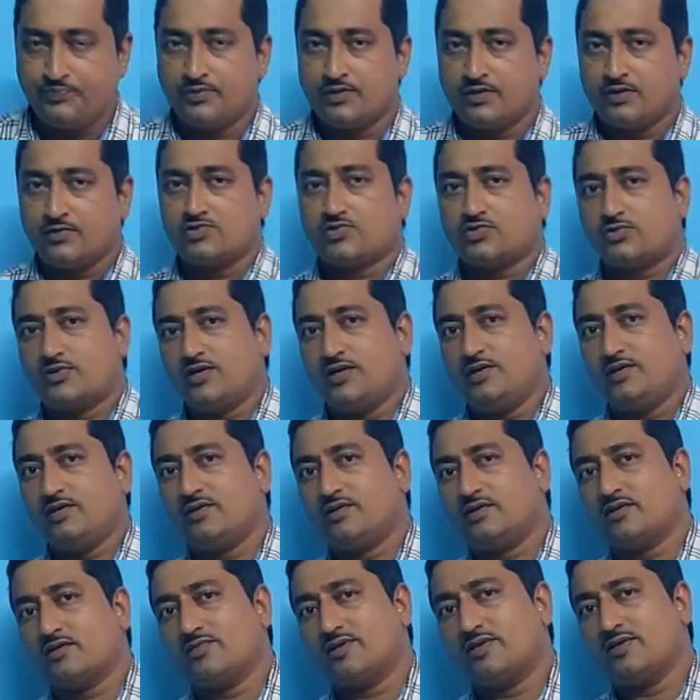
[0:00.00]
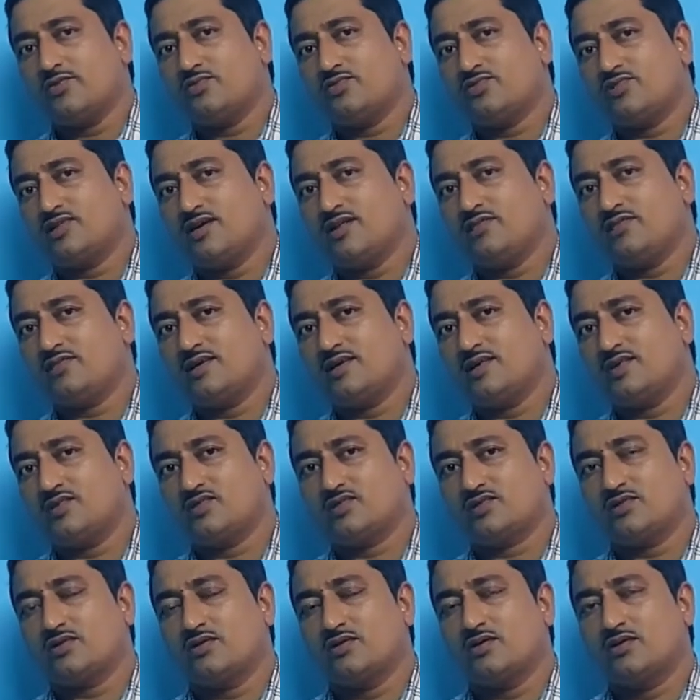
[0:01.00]
So here, when you change
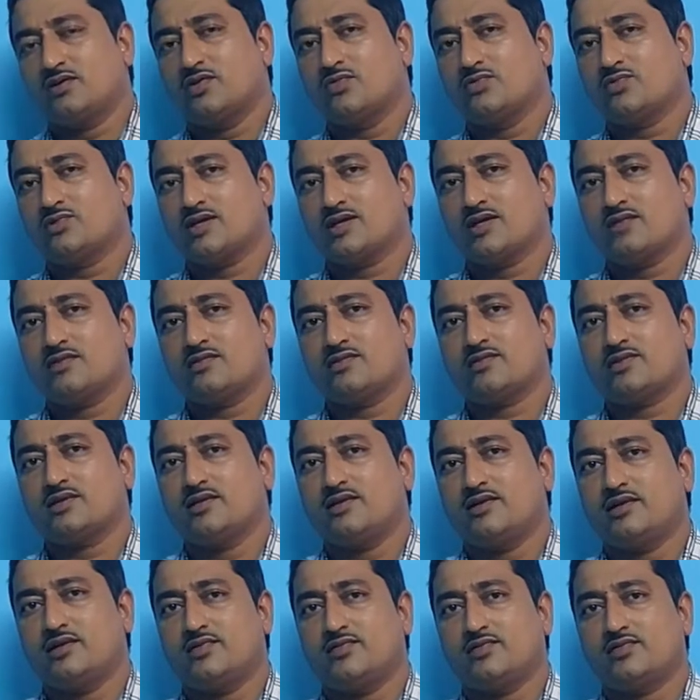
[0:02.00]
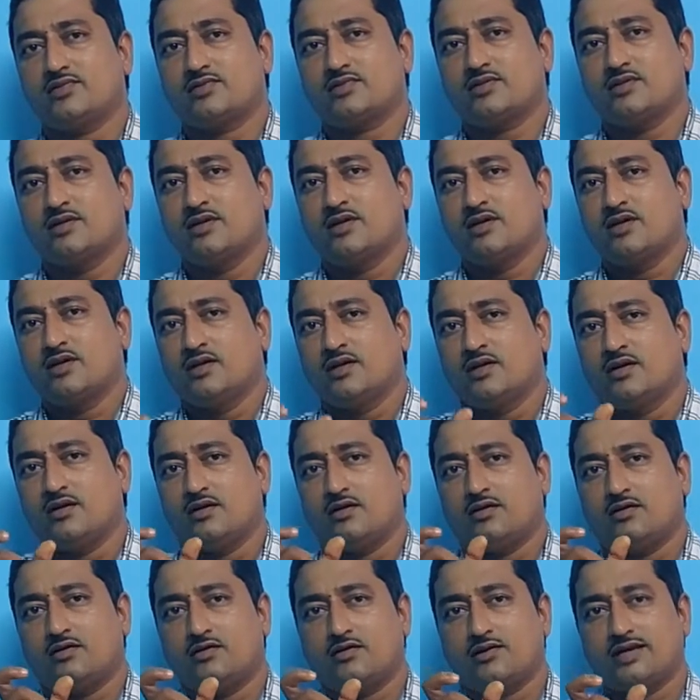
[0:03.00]
this, you change the sentence.
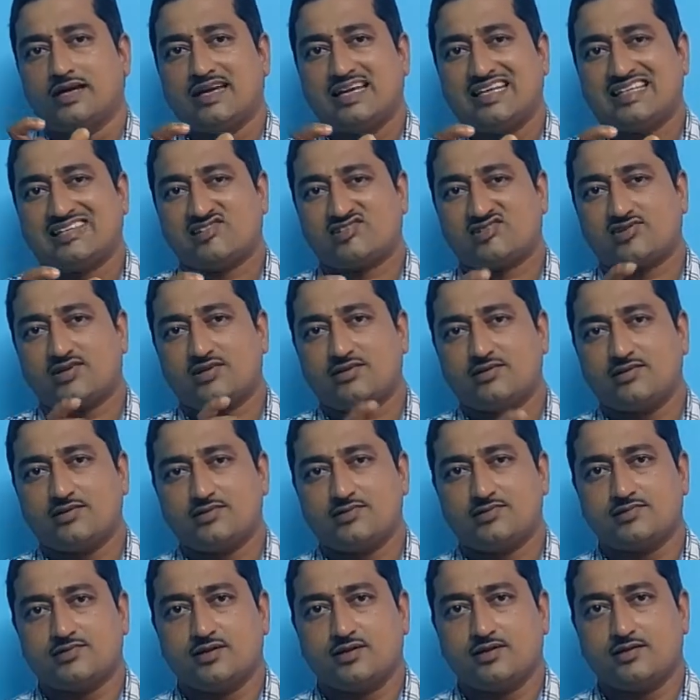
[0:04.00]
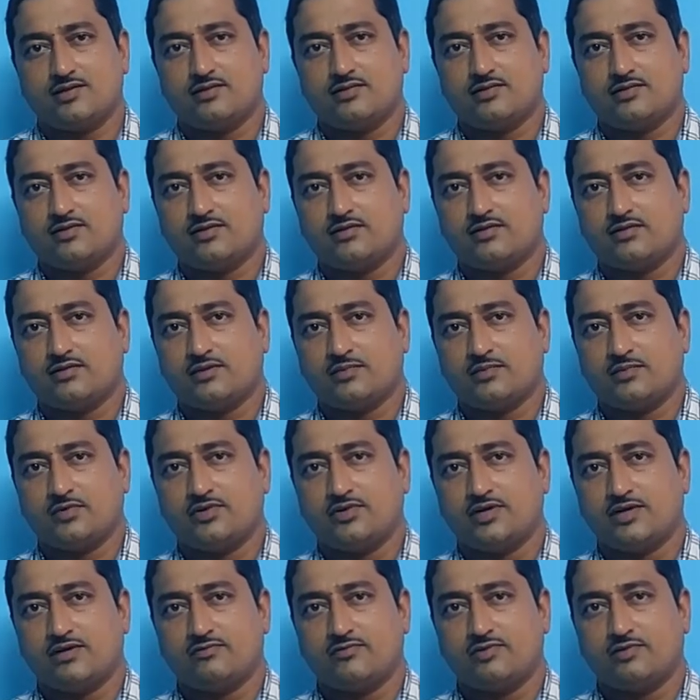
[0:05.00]
A said is there in the
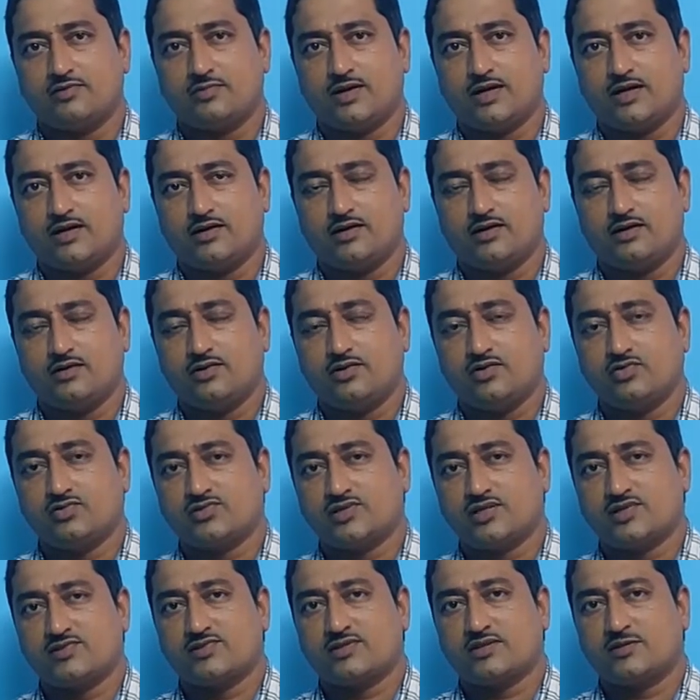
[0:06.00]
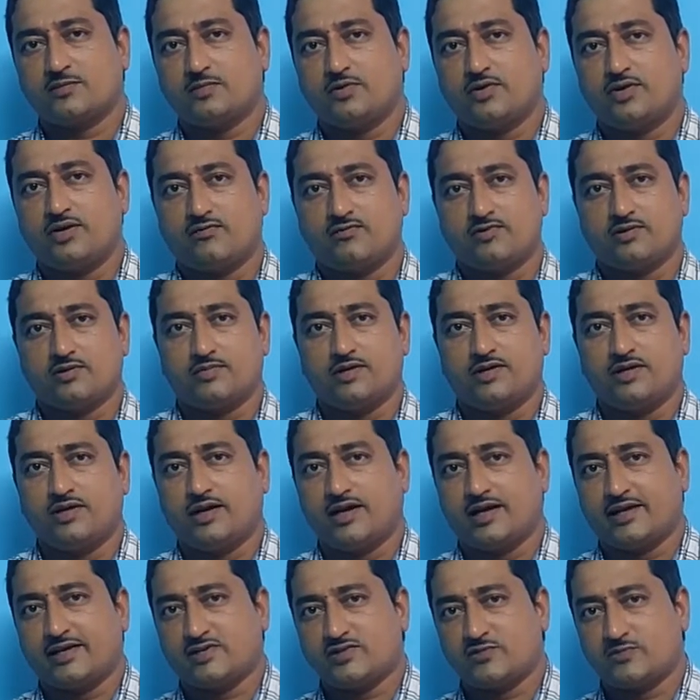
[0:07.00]
reporting verb, used as a reporting verb in
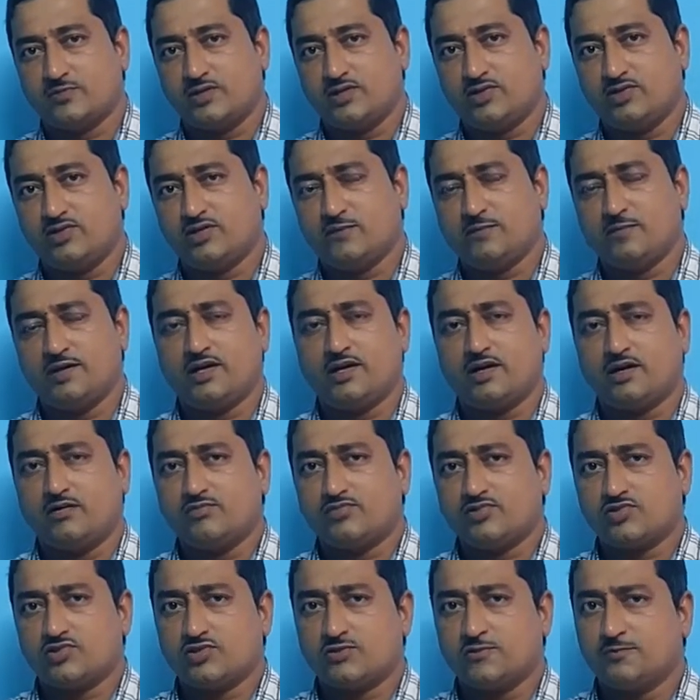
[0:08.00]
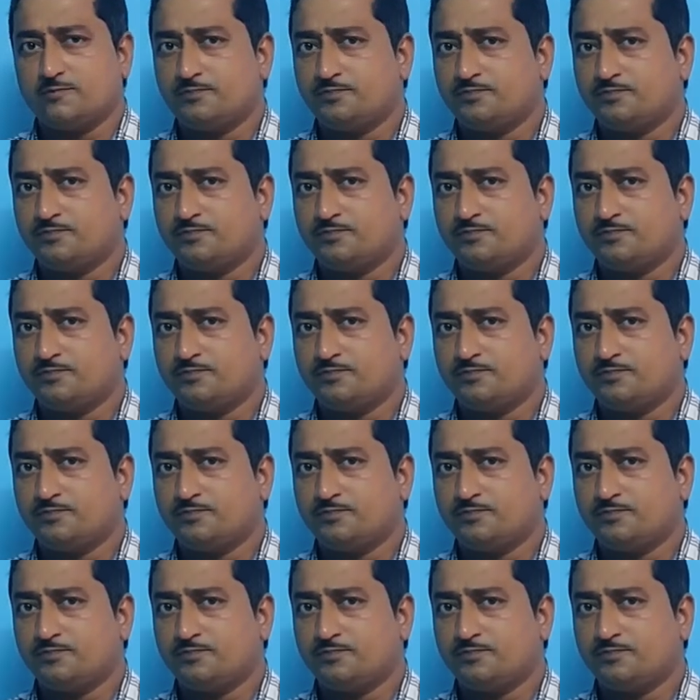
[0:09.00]
direct speech, that becomes,